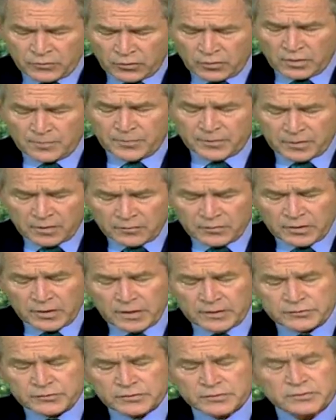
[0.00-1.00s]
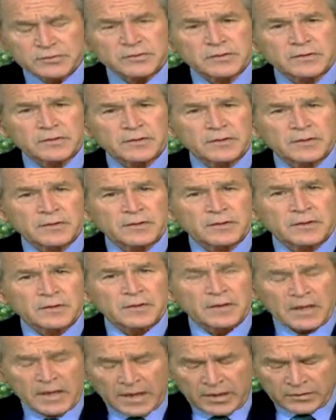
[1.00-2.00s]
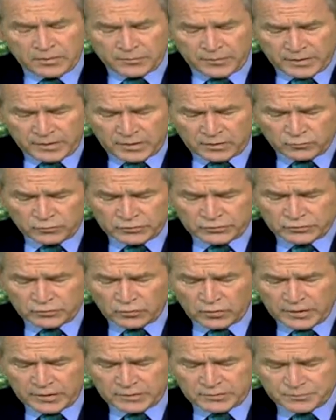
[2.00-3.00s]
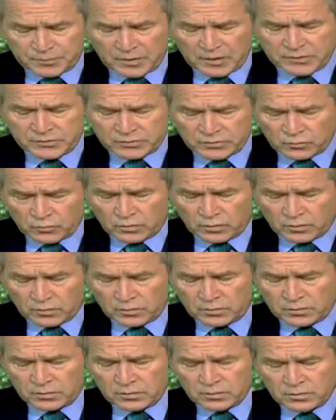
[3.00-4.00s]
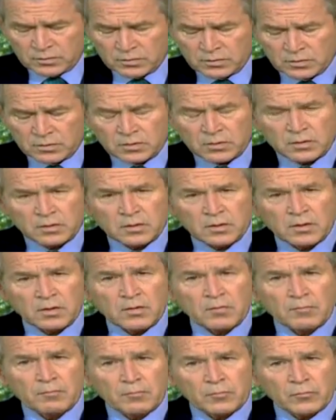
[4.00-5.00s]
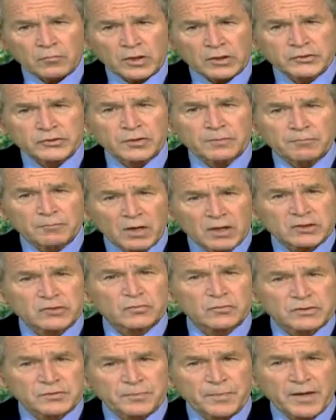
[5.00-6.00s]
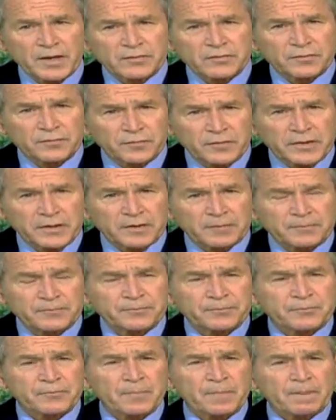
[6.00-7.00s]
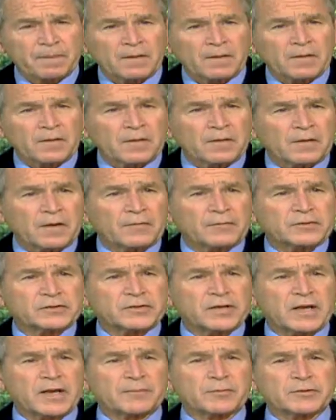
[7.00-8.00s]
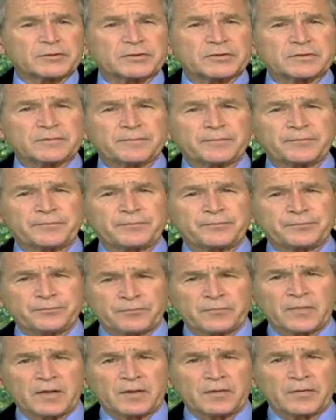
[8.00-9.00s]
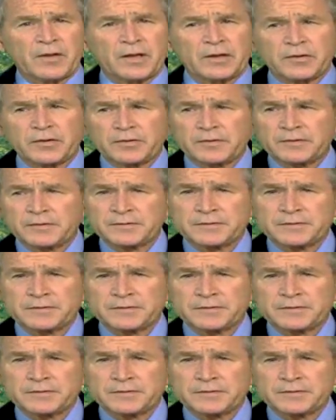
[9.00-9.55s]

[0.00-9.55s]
Europe and other nations, and to begin restoring its place in the world, Russia must respect the freedom of its neighbors. Thank you.